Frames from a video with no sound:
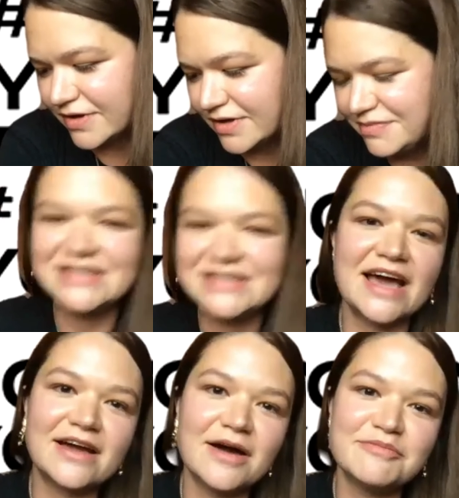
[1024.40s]
big
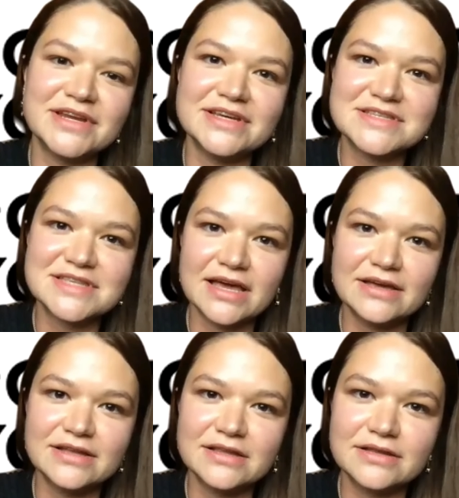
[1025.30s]
tech companies like
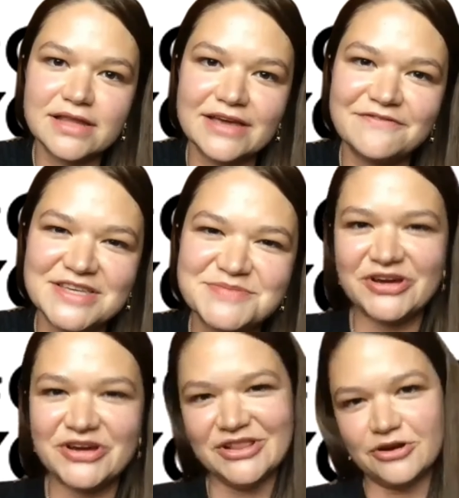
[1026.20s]
Facebook
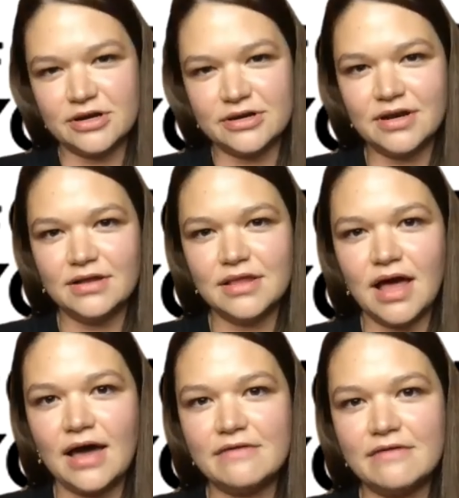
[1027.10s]
could learn a
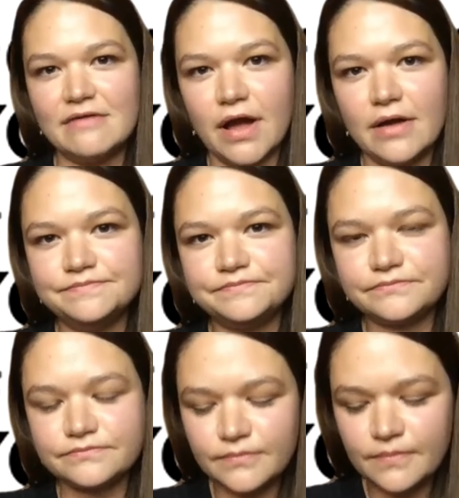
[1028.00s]
lot from.
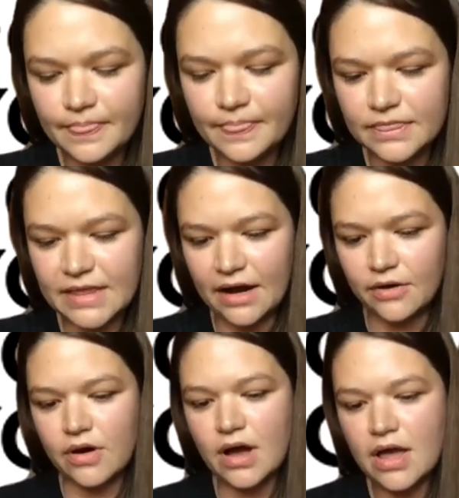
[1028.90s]

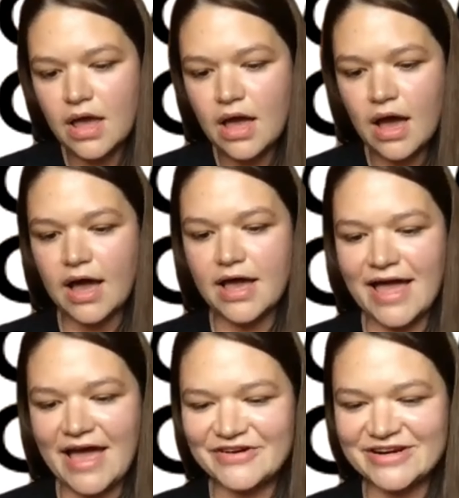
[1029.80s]
Now,
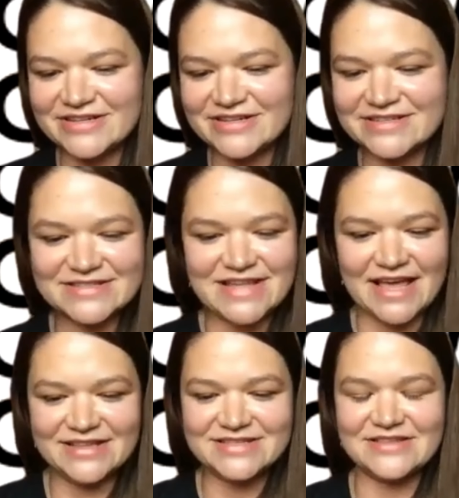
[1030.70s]
ever
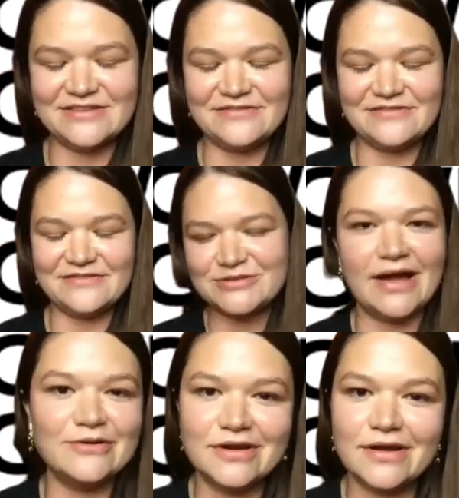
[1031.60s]
since the first
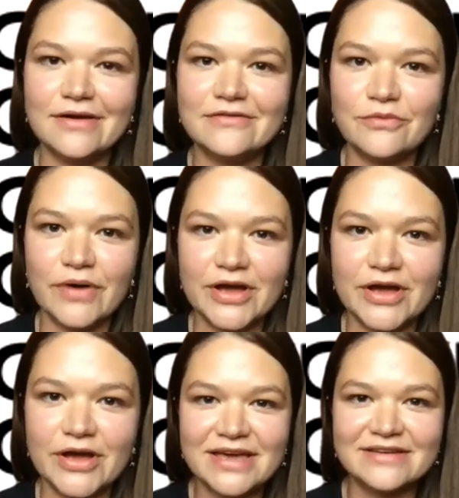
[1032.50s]
round of
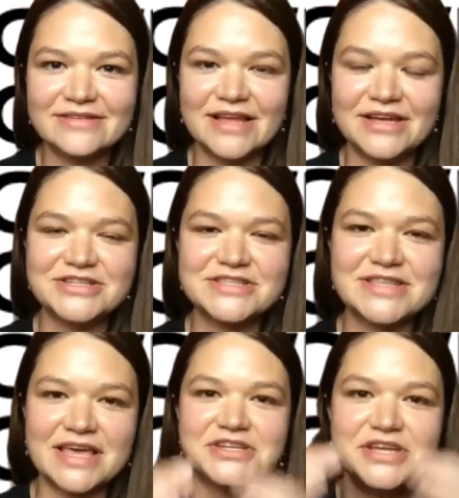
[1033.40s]
Wyoming
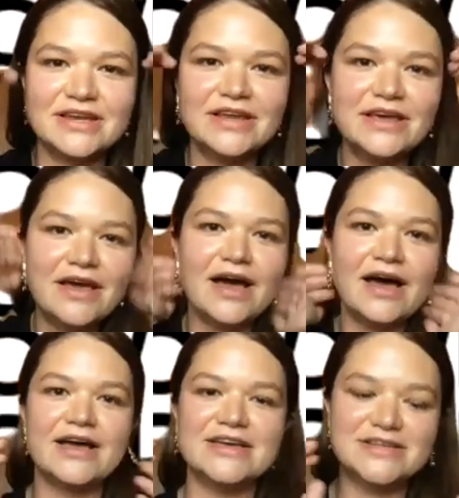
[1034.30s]
legislation
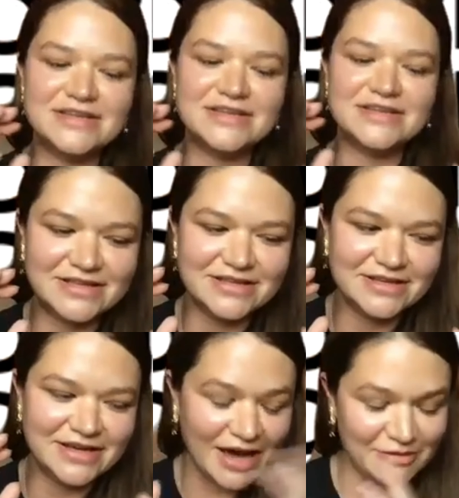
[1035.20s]

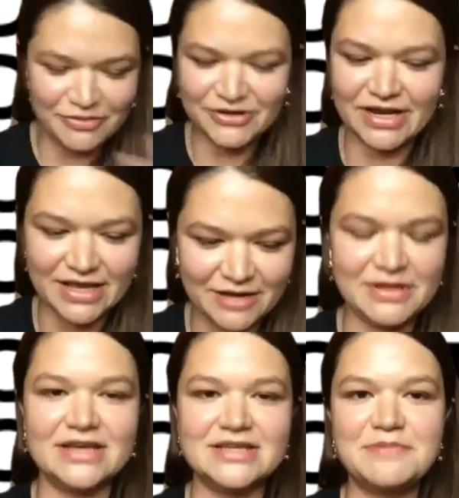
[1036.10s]
got put in, I
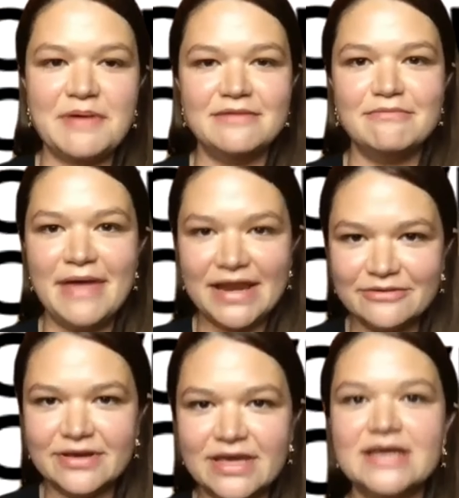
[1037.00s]
mean, I spent many
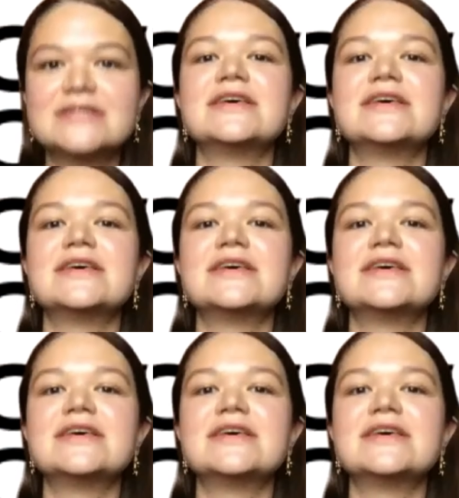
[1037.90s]
weeks